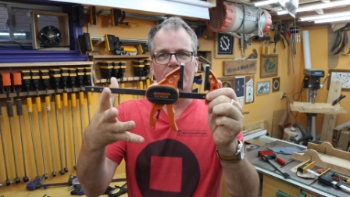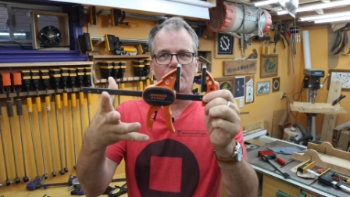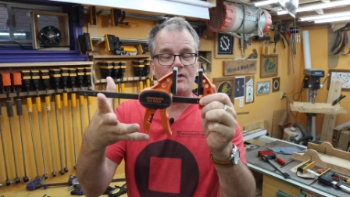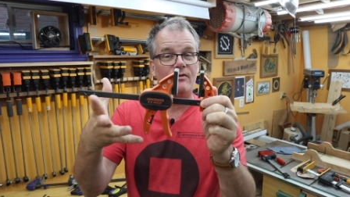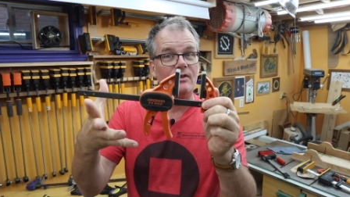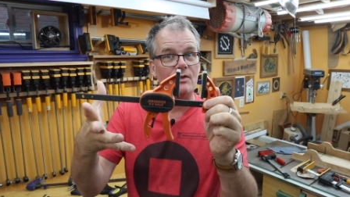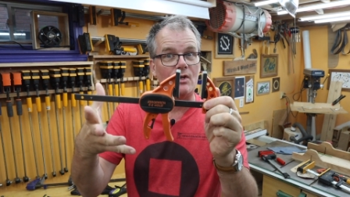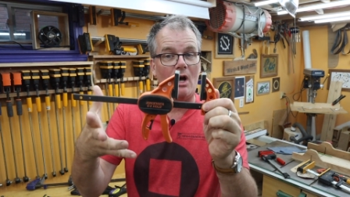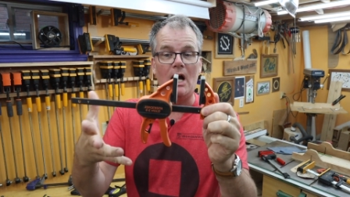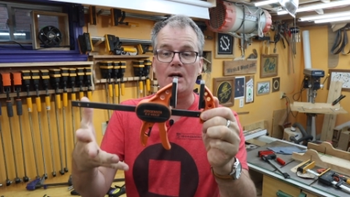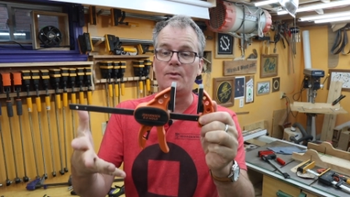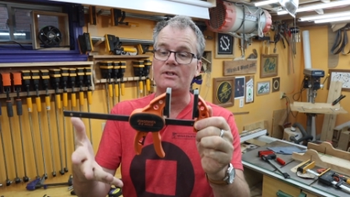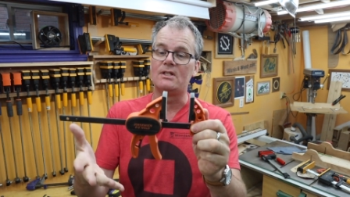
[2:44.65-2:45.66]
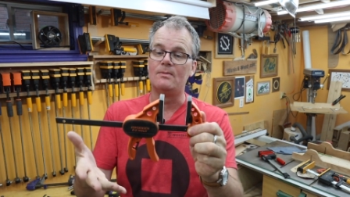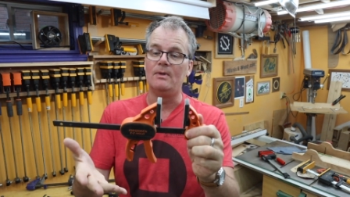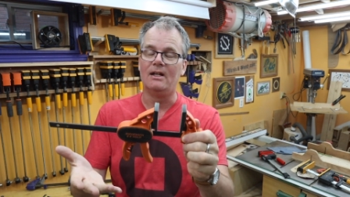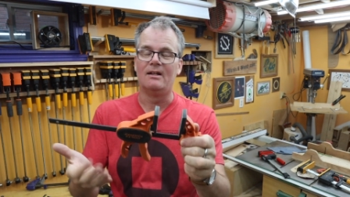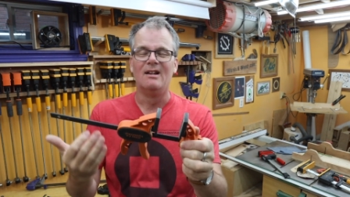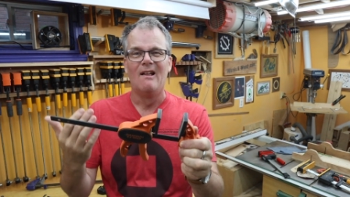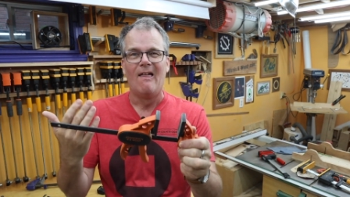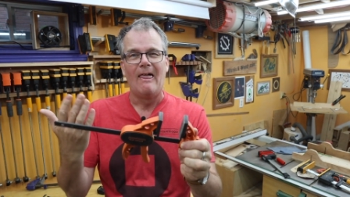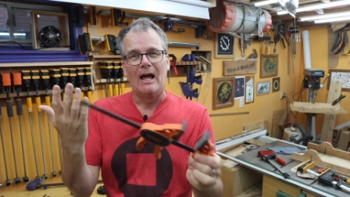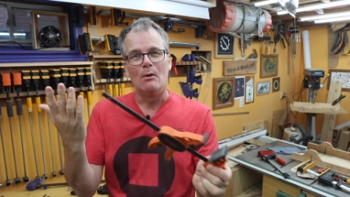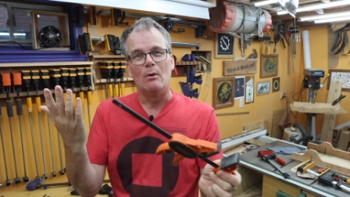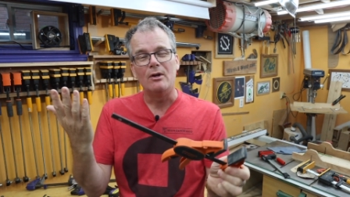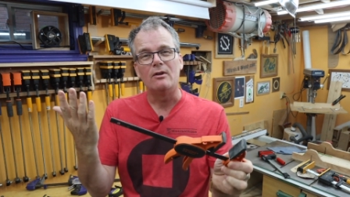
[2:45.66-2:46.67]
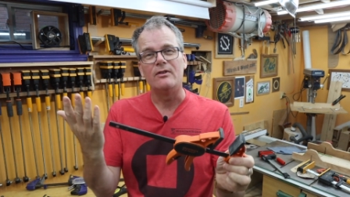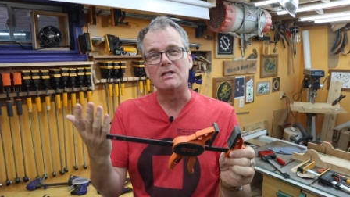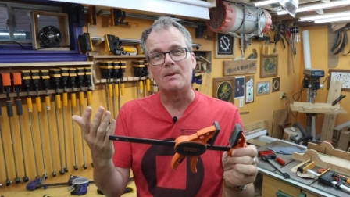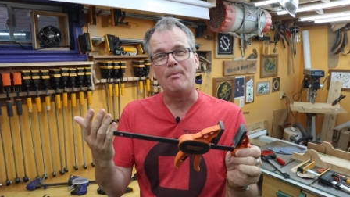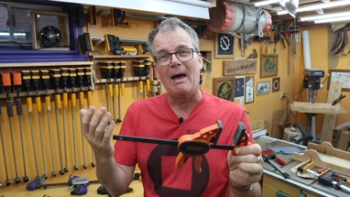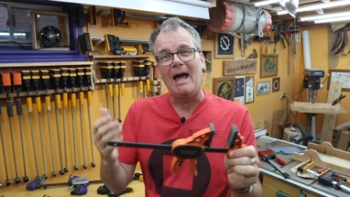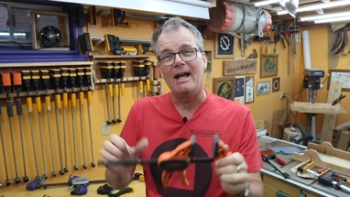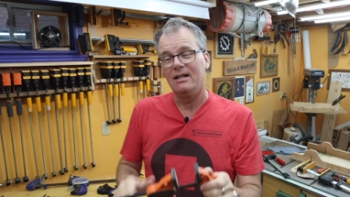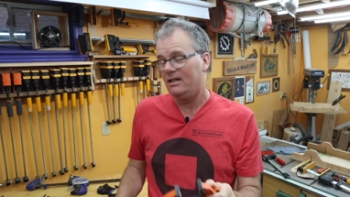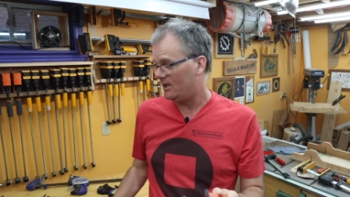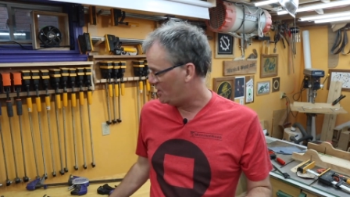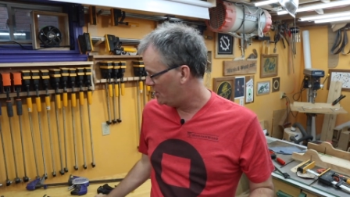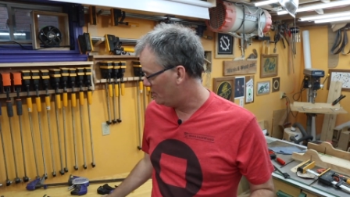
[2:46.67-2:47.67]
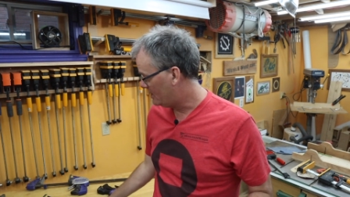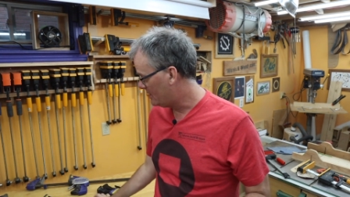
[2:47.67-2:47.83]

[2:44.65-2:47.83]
It just feels awkward to me, and I wonder if it's a patent issue,